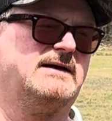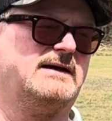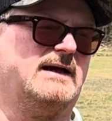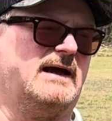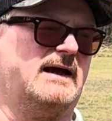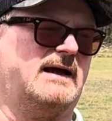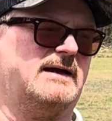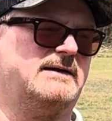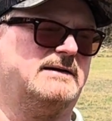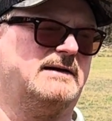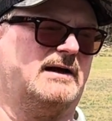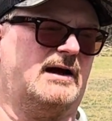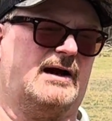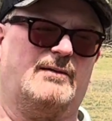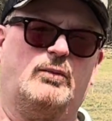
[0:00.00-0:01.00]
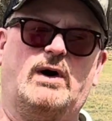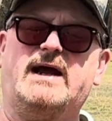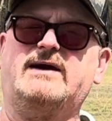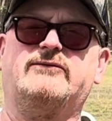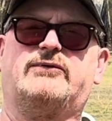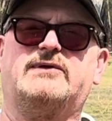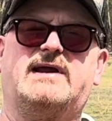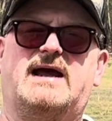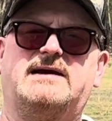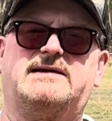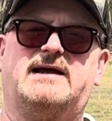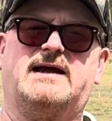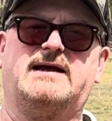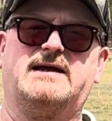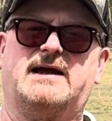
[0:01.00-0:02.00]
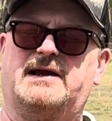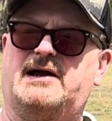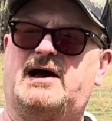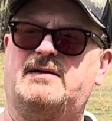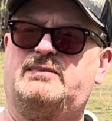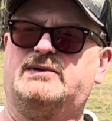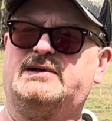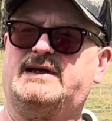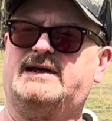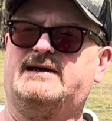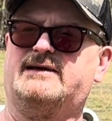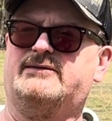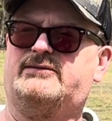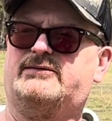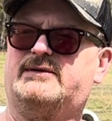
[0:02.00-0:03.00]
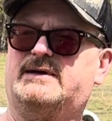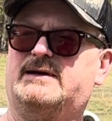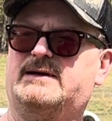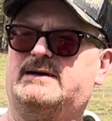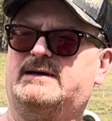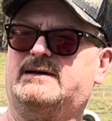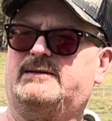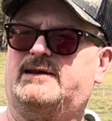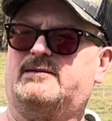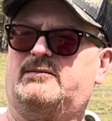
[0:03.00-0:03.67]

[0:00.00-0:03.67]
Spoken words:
And I'm waiting for that day, and I believe that